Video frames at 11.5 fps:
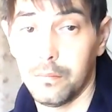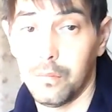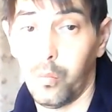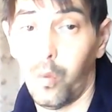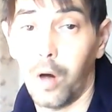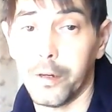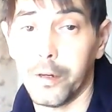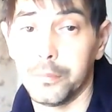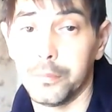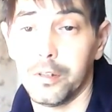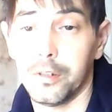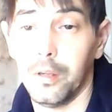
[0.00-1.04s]
Welcome
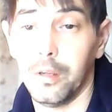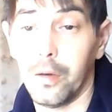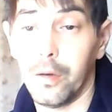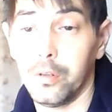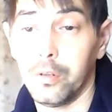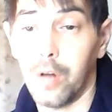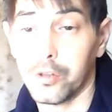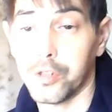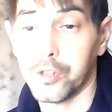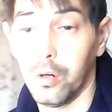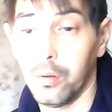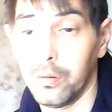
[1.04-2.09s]
to the Laghu N Dog
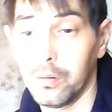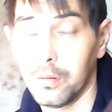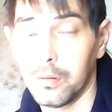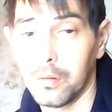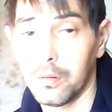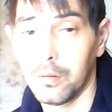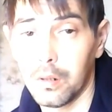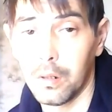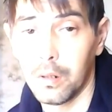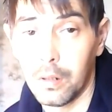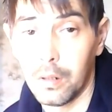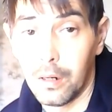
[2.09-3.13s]
Show.
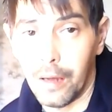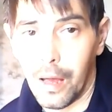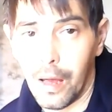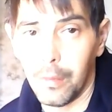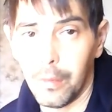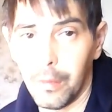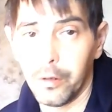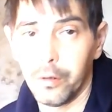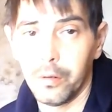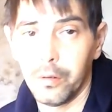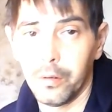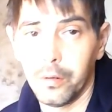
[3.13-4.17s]
I am
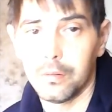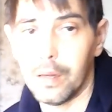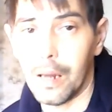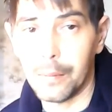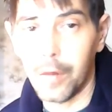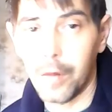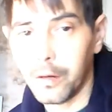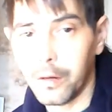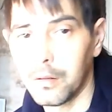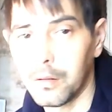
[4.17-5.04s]
Laghu, and I'm Dog.